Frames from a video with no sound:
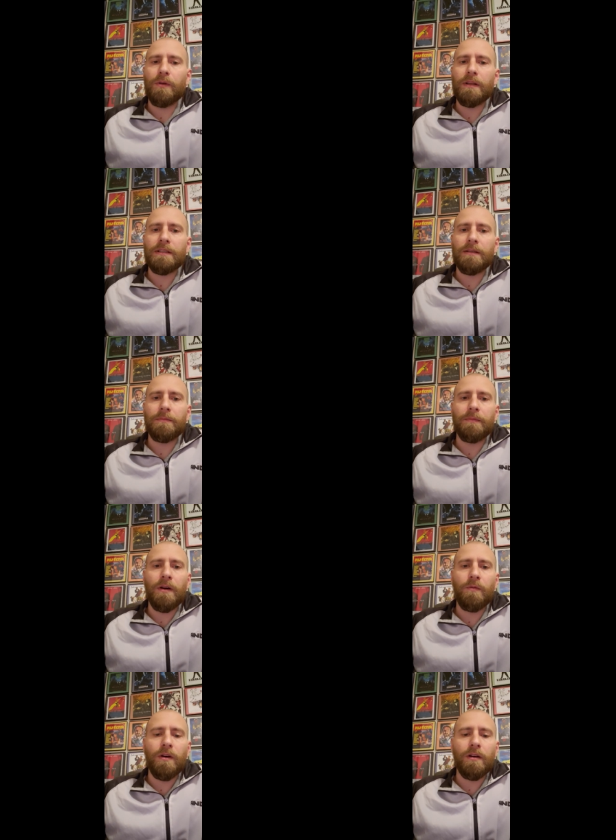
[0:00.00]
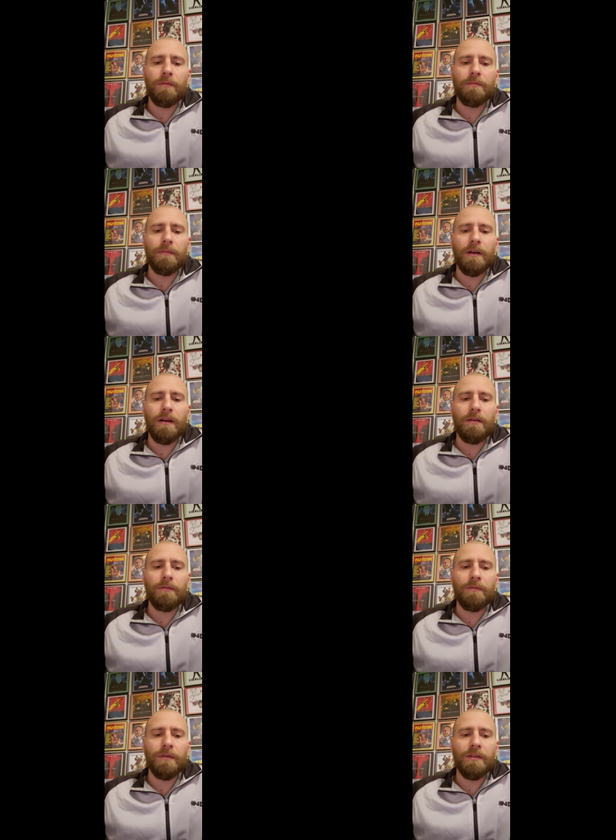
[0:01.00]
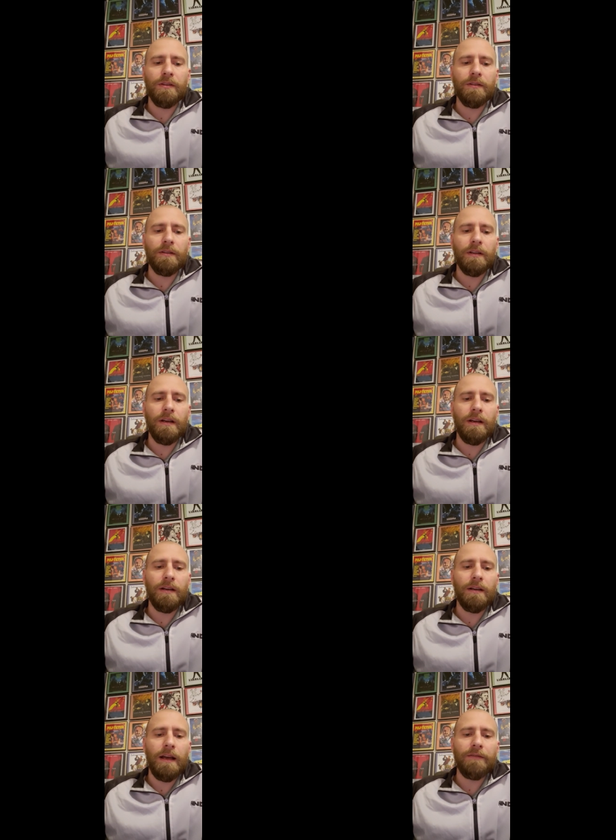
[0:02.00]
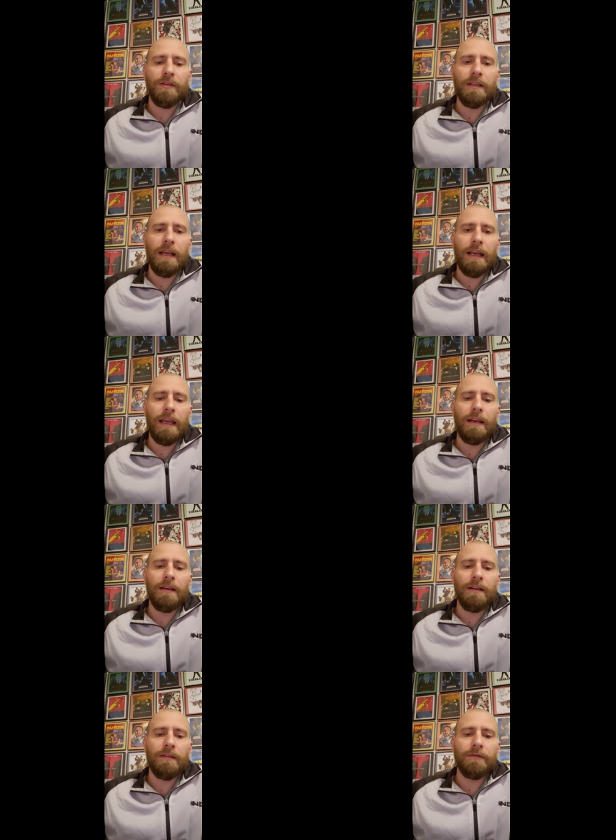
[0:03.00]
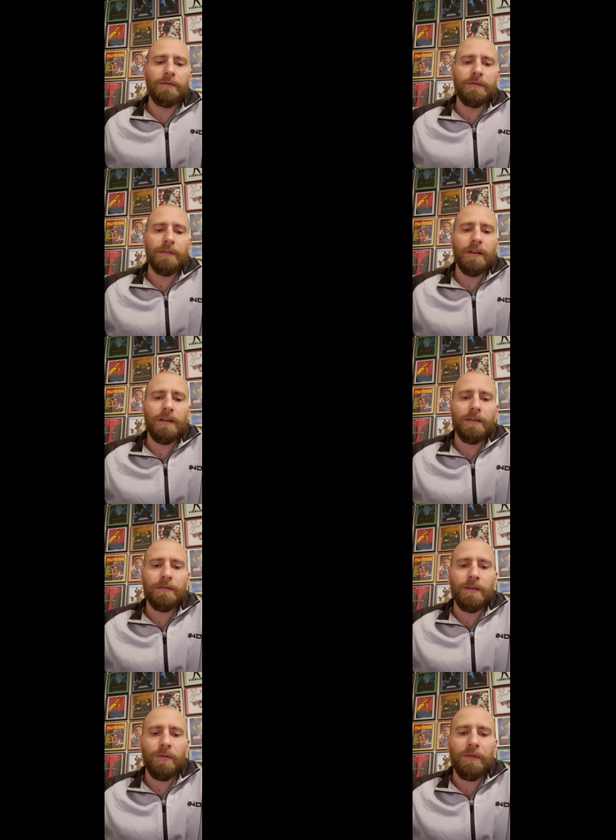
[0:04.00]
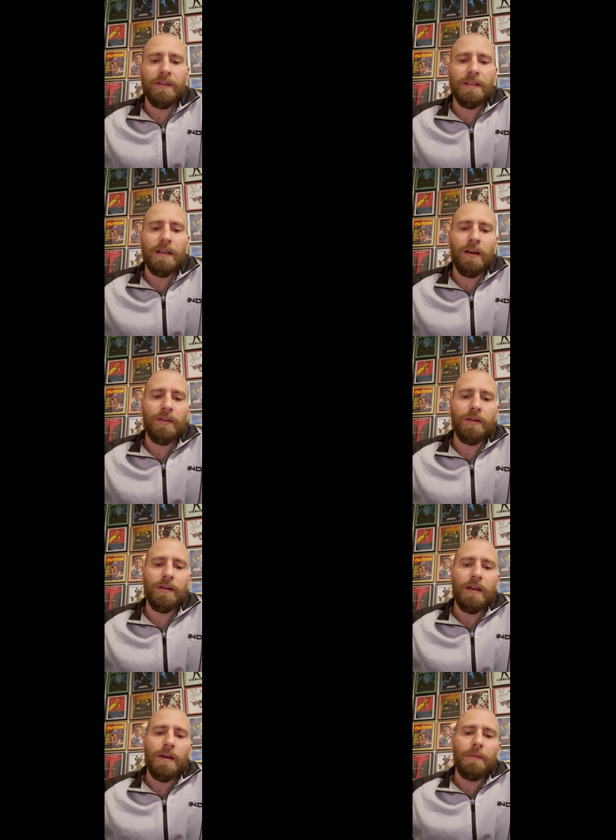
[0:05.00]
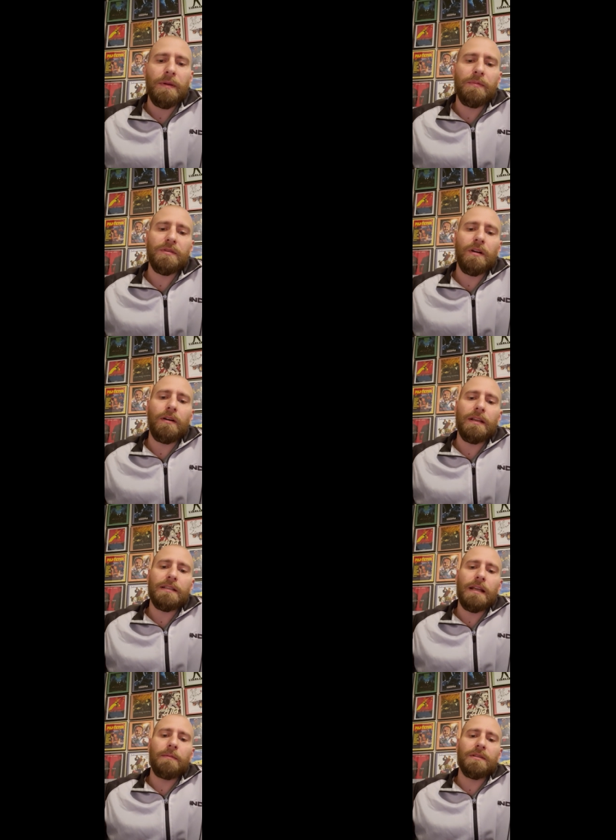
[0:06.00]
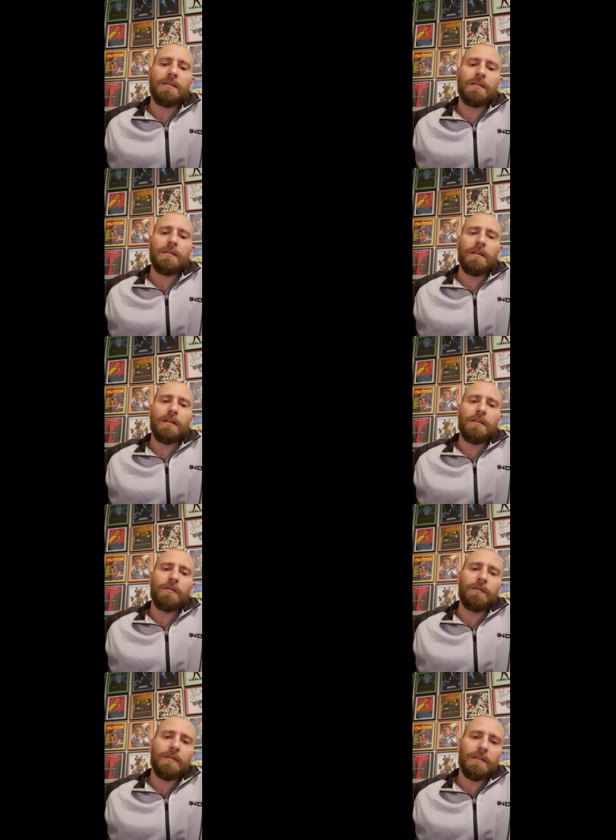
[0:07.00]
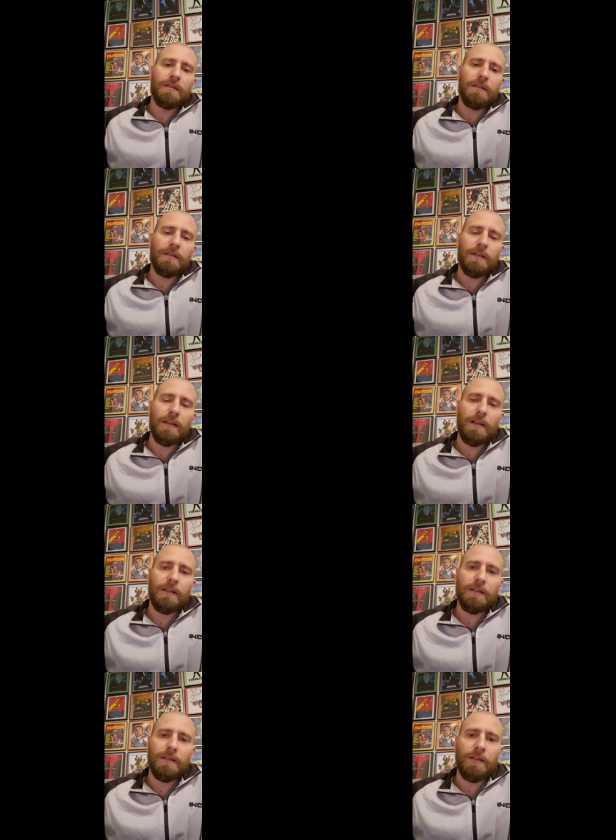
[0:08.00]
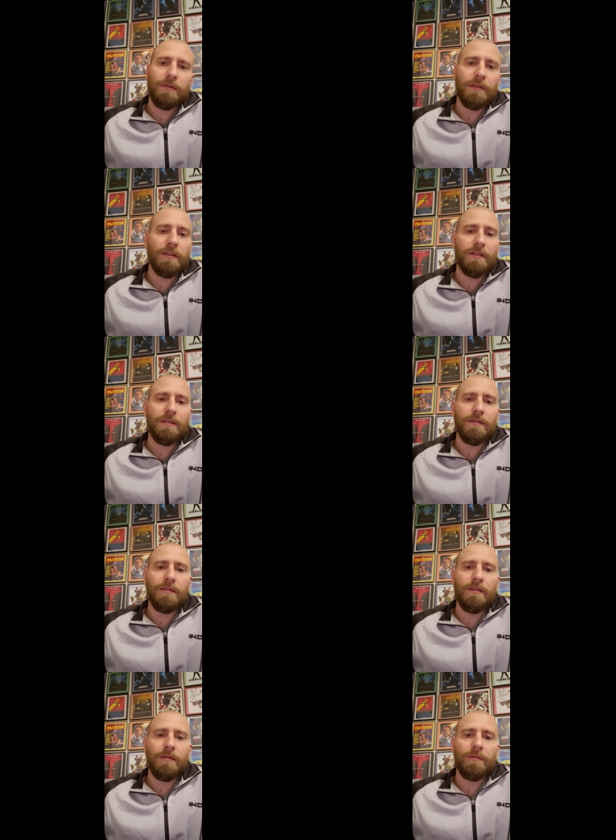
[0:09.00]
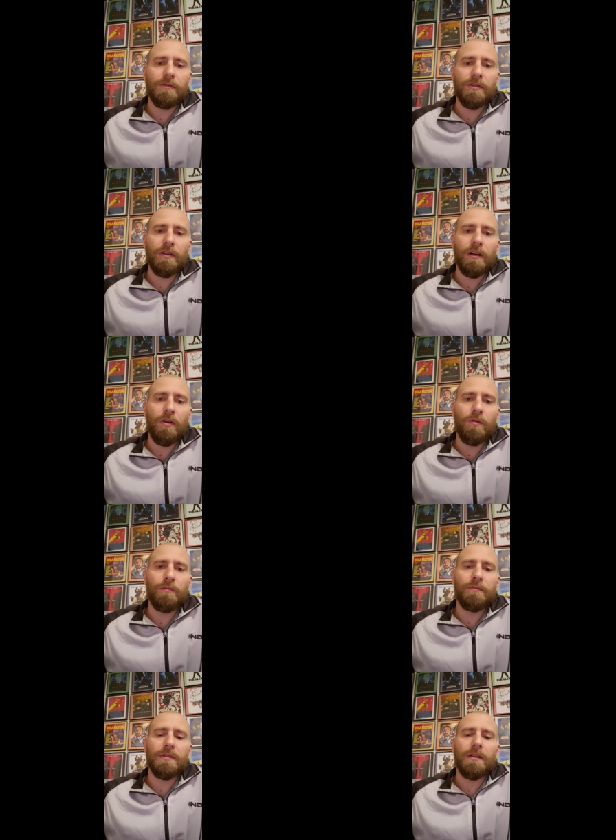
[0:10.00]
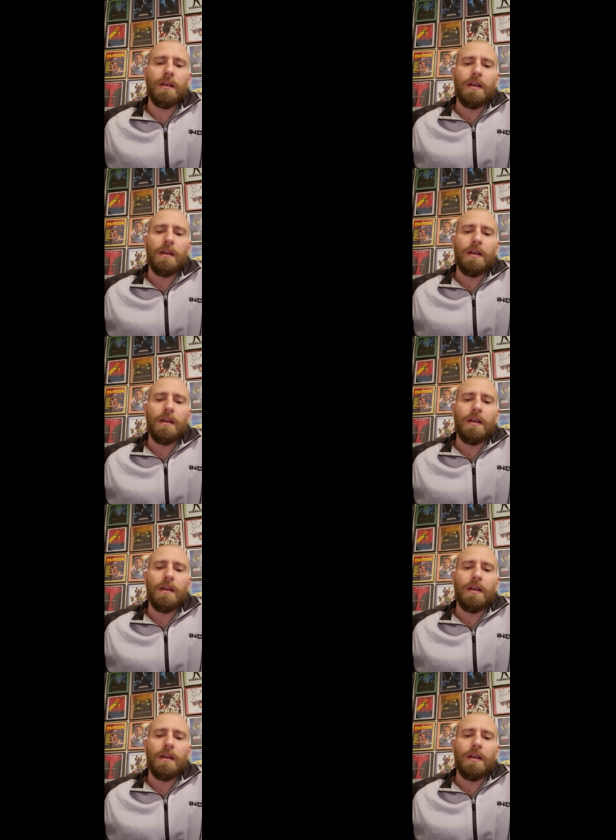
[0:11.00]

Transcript: boy, is it a, a welcome uh, return uh, after a decade of you know revisiting other people's already established universes, you know, such as you know Sherlock Holmes,